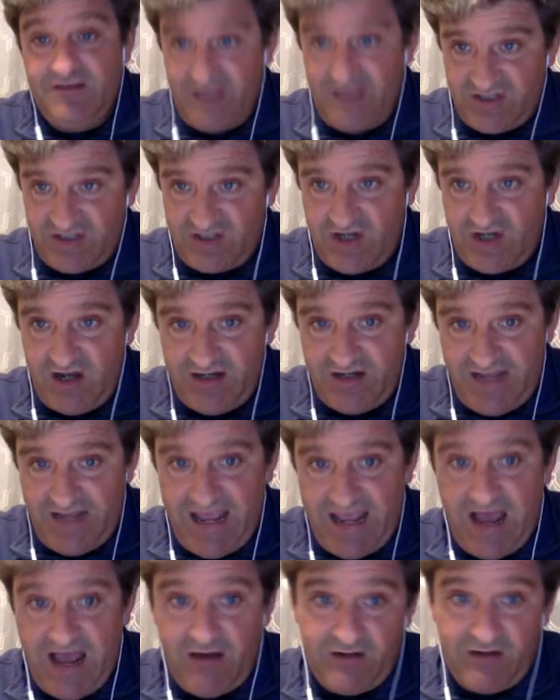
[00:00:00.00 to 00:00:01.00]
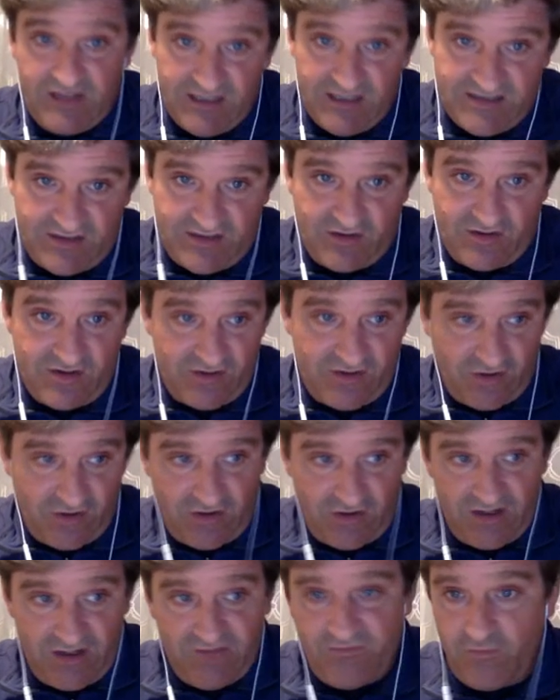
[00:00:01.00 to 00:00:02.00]
That's John Dowd. He's their
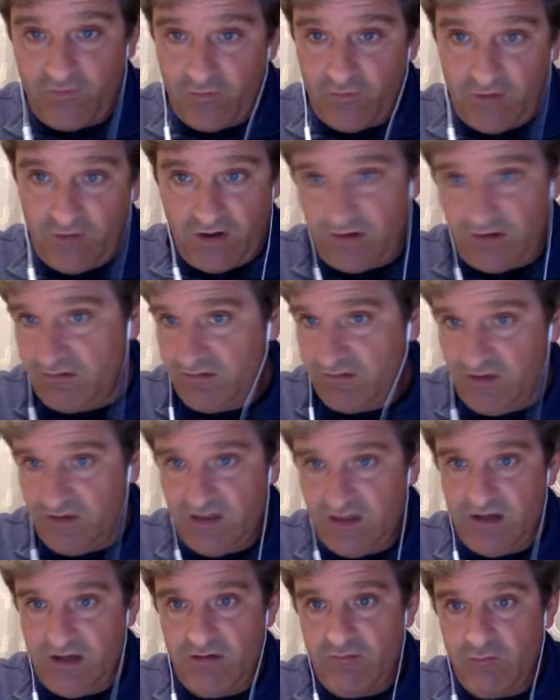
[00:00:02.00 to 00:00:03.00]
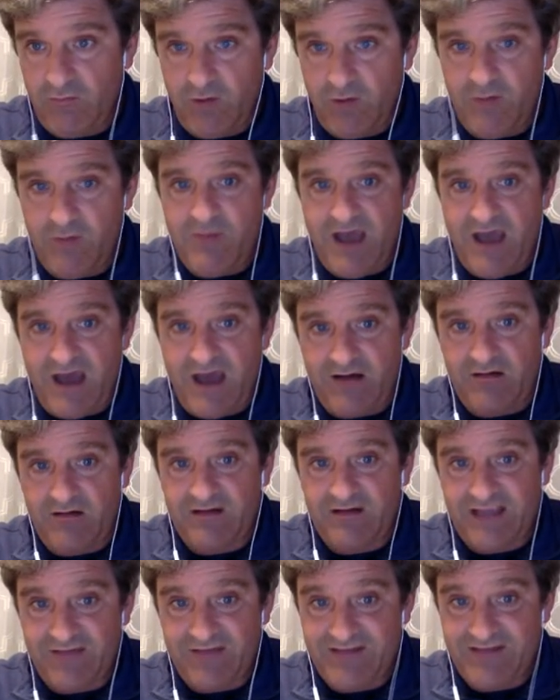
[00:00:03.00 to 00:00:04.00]
attorney for, you know, one matter.
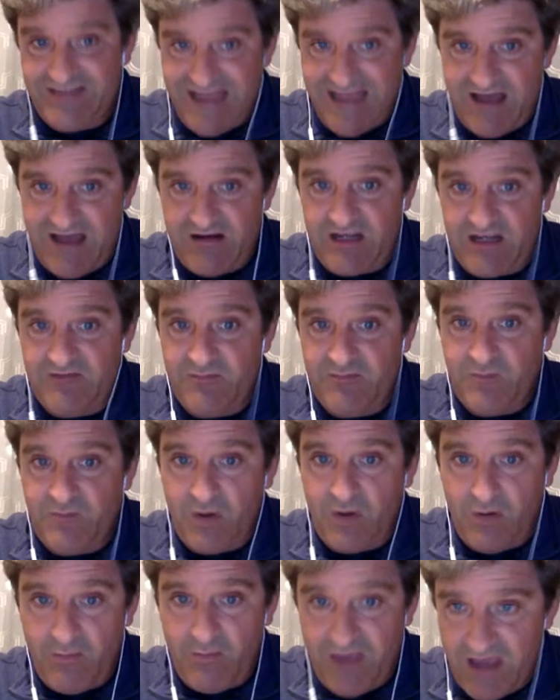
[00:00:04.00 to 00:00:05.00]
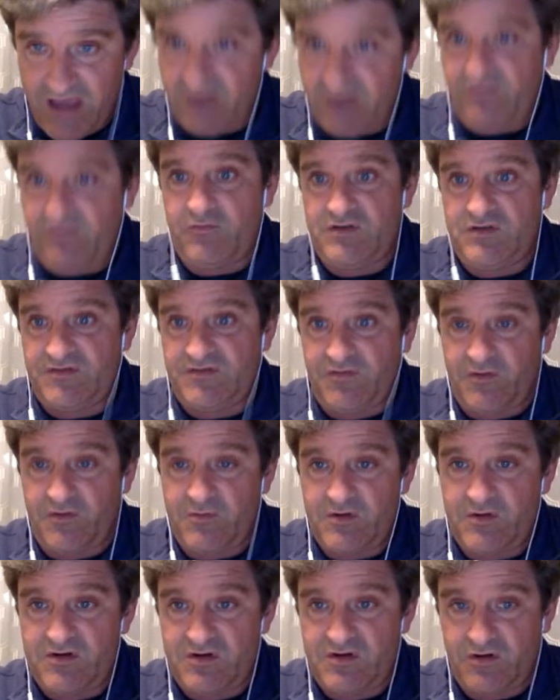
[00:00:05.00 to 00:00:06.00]
Kevin Downing, Paul Manafort's
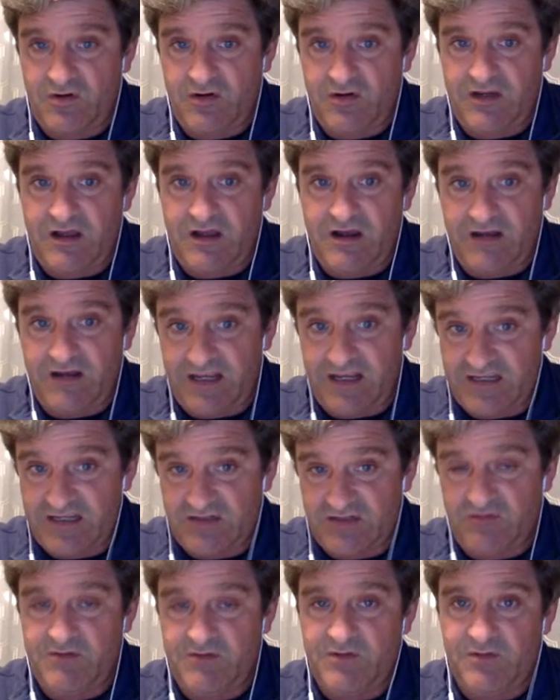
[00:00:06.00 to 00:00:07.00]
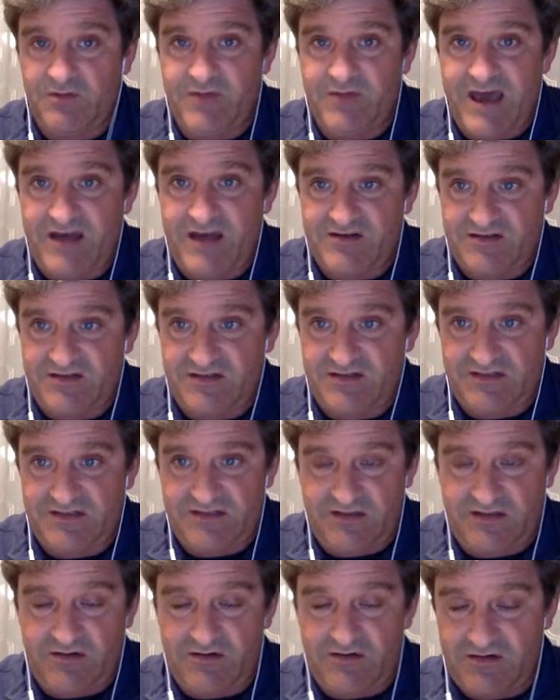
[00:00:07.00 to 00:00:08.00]
former attorney on, I guess, criminal matters,
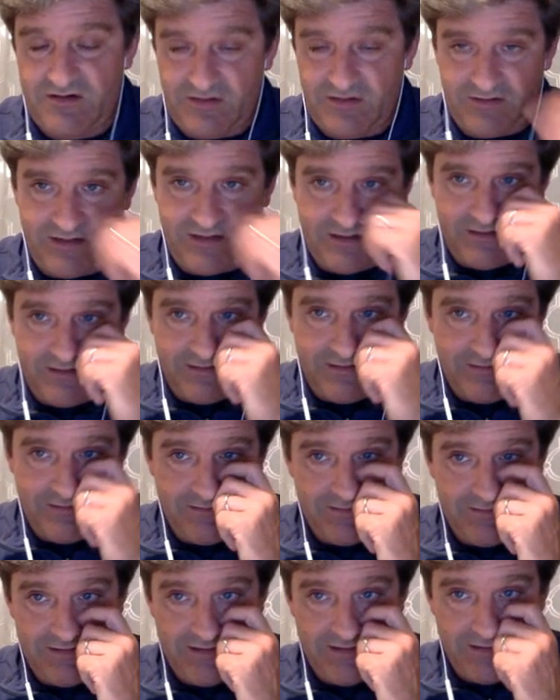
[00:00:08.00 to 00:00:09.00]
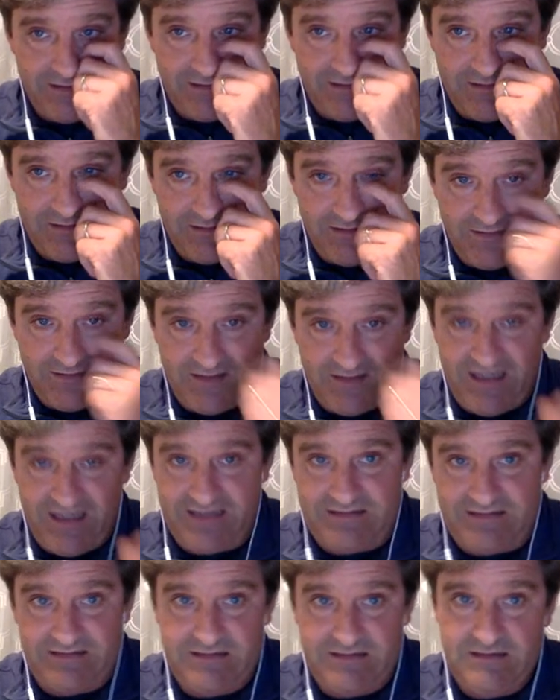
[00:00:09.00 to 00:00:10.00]
is their attorney on, uh, on
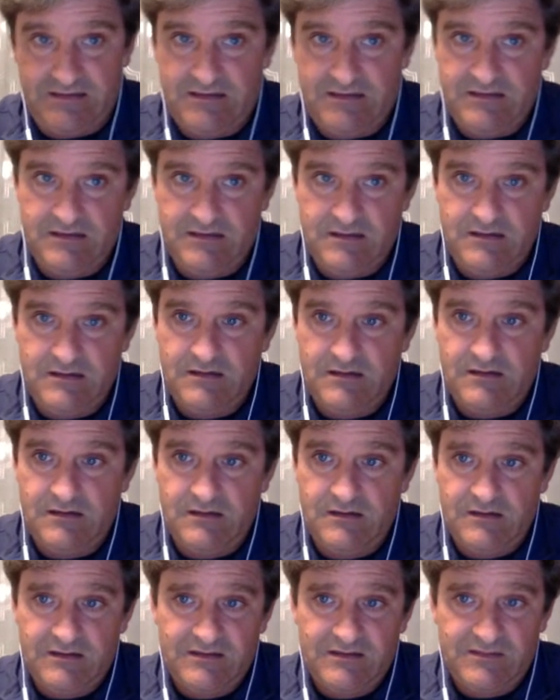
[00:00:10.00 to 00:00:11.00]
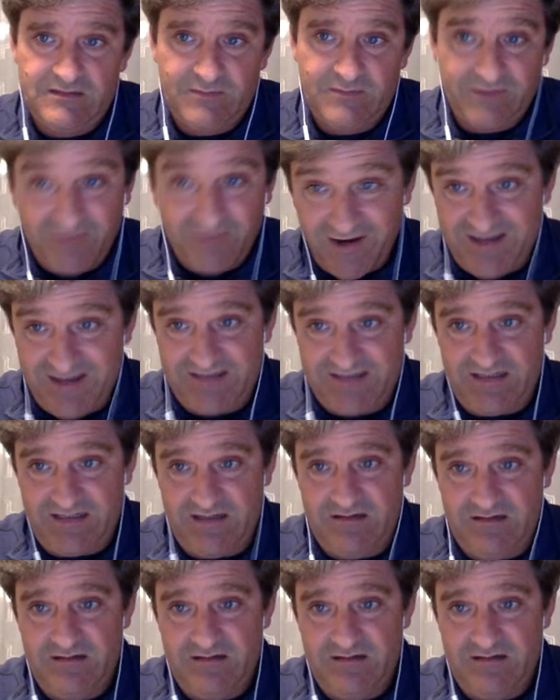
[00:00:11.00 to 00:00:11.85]
this. It's pretty crazy.